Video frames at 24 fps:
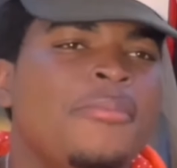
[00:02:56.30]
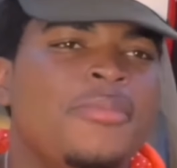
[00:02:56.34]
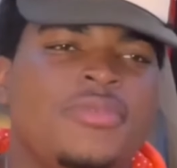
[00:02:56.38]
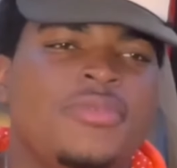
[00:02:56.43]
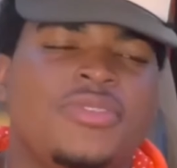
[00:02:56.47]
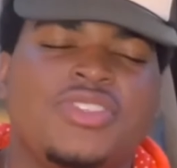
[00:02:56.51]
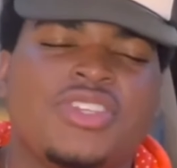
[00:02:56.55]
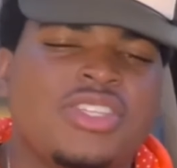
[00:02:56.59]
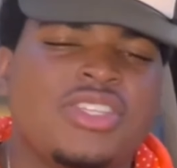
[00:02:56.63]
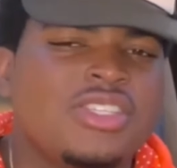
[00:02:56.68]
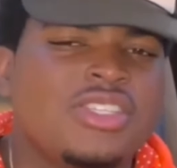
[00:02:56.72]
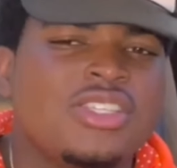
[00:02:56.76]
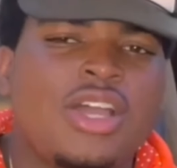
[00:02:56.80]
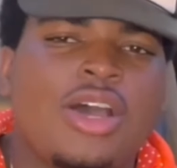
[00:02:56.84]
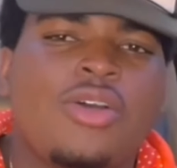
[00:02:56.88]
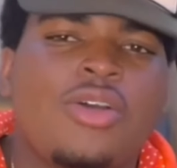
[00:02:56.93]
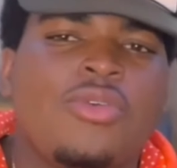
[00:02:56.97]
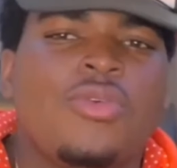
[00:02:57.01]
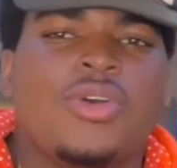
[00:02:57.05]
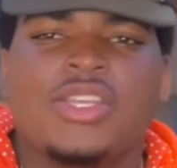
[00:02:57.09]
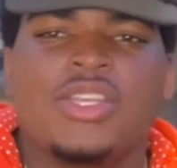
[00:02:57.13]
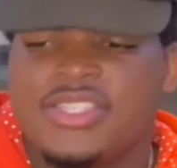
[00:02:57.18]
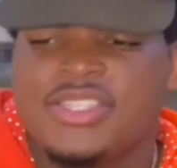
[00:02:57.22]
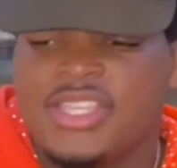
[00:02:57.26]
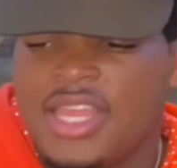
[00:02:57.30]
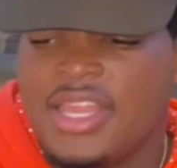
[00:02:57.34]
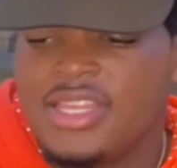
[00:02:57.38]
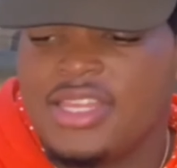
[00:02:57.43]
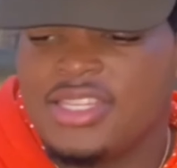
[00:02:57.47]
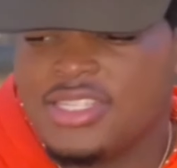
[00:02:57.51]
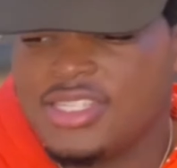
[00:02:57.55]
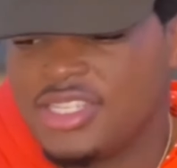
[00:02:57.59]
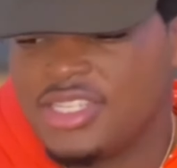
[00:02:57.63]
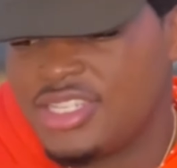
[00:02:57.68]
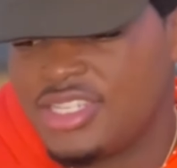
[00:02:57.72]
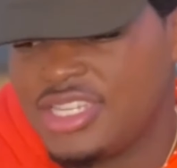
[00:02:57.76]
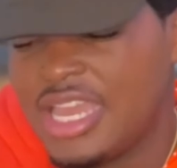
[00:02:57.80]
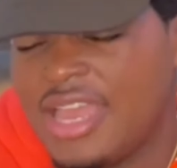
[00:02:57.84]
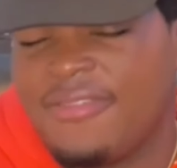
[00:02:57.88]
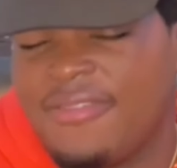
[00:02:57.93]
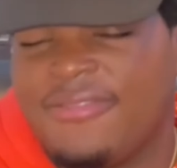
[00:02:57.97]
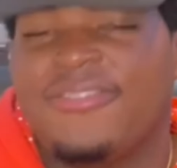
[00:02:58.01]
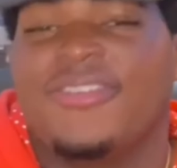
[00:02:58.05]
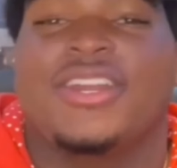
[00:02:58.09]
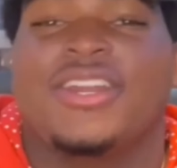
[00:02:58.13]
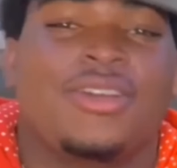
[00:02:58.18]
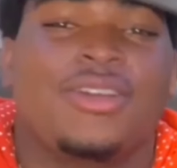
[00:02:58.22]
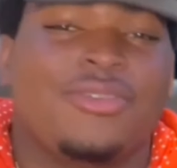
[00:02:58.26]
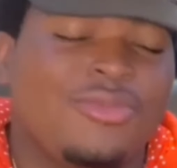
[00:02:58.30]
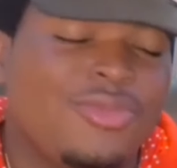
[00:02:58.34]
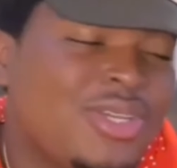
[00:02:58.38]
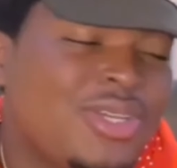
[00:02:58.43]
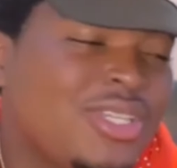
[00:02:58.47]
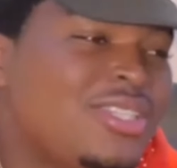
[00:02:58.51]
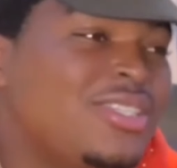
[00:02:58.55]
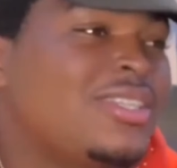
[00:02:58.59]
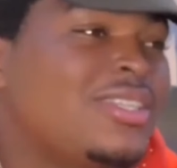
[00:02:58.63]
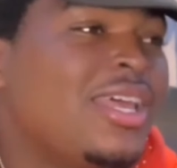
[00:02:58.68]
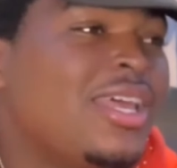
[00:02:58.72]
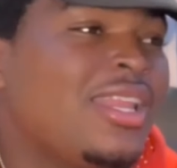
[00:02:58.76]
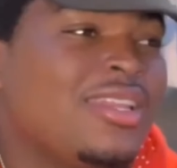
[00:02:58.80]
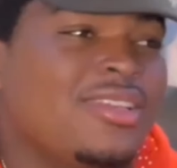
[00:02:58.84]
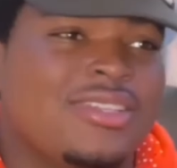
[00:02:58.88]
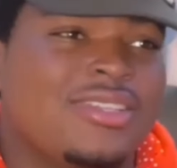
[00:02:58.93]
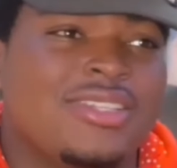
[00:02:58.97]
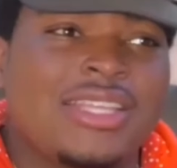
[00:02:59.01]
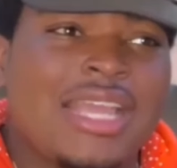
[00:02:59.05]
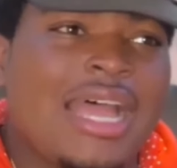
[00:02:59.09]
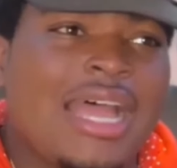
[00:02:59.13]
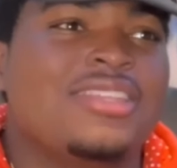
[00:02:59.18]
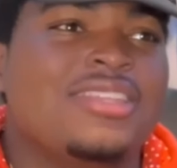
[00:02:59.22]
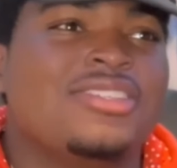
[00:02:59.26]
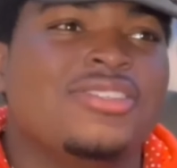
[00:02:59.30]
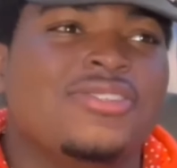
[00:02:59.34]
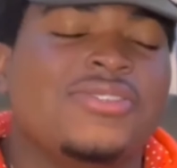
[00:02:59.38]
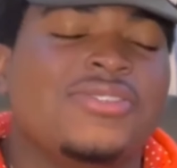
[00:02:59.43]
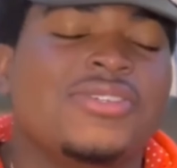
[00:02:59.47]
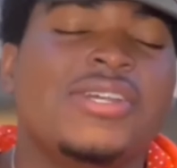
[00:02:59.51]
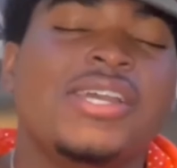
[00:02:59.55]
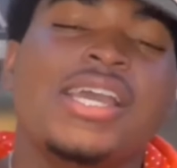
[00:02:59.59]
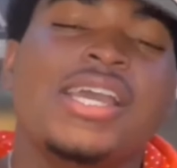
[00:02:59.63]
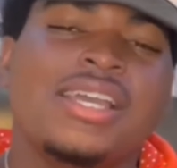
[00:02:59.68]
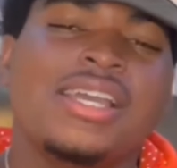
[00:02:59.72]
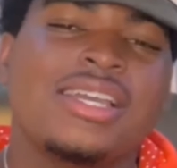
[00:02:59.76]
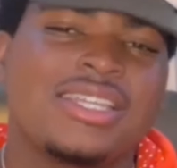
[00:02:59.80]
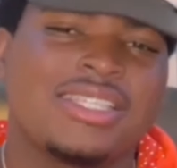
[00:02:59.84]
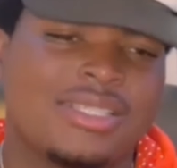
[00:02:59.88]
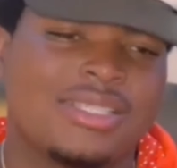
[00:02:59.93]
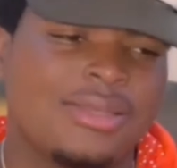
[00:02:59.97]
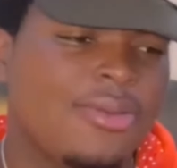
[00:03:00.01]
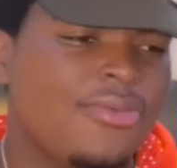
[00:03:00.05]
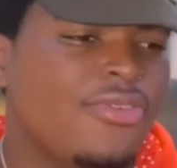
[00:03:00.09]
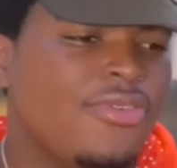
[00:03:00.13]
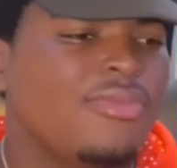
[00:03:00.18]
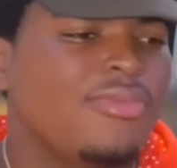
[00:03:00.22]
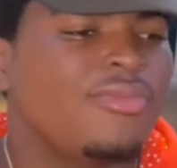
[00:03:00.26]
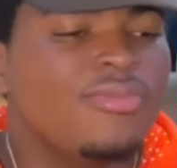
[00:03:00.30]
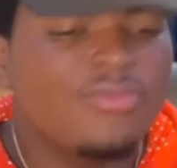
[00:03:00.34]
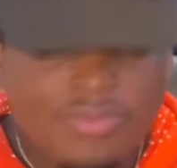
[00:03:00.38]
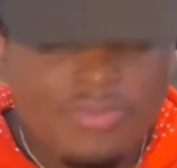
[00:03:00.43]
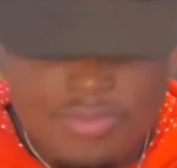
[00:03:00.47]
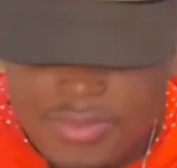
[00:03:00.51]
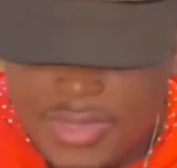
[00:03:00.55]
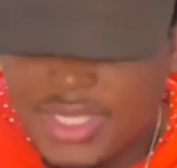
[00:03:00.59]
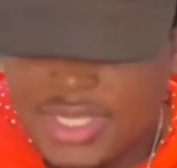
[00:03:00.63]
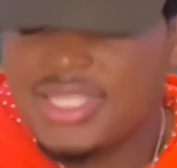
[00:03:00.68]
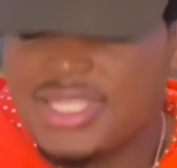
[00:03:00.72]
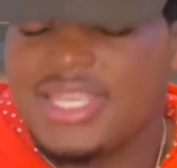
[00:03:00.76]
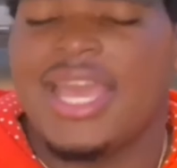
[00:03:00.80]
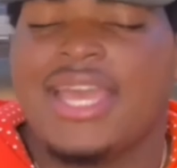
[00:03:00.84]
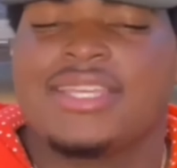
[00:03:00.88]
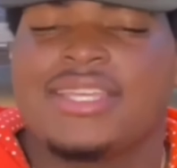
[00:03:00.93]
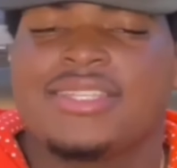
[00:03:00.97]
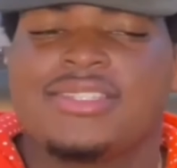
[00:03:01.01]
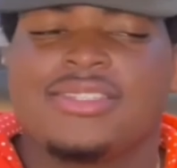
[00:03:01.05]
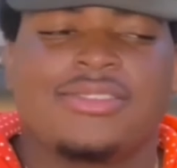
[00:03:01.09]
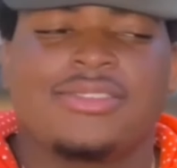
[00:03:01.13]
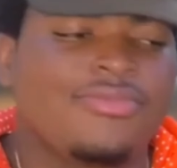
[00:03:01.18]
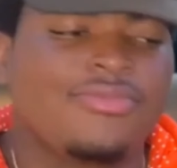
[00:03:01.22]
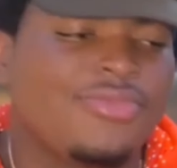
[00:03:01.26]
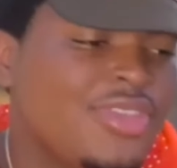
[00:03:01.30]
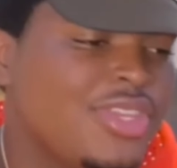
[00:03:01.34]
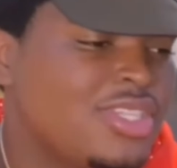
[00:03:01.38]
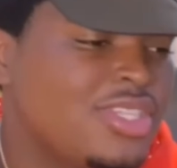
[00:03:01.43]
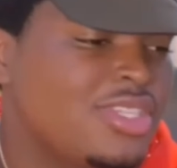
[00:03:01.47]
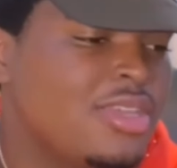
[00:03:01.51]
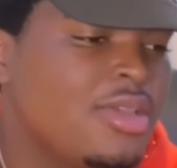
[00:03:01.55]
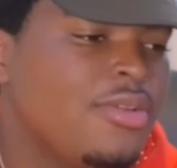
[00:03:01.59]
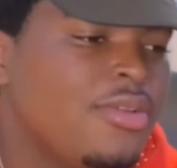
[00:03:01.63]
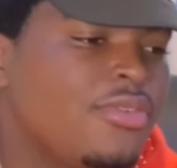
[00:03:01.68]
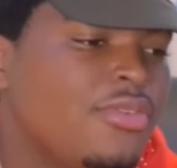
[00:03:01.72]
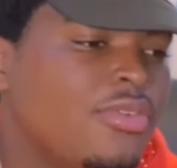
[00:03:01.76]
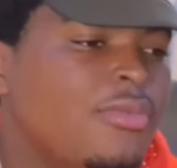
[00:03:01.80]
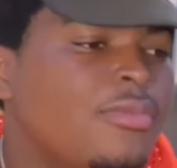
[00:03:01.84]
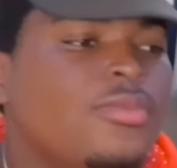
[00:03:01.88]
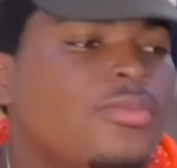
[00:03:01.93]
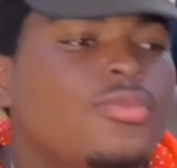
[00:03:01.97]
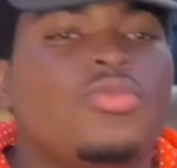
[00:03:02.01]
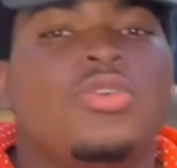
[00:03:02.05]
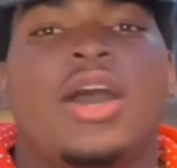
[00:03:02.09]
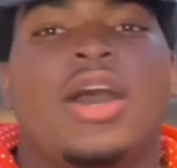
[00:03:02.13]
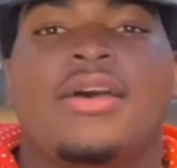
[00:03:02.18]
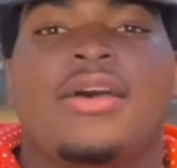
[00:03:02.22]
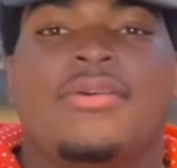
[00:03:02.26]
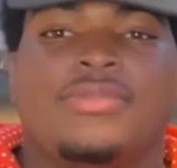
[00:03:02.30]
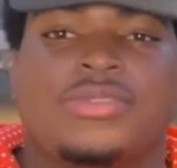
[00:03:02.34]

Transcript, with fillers: just know what sellers to shop from and what sellers not to Because some of them be taxing and some of them will have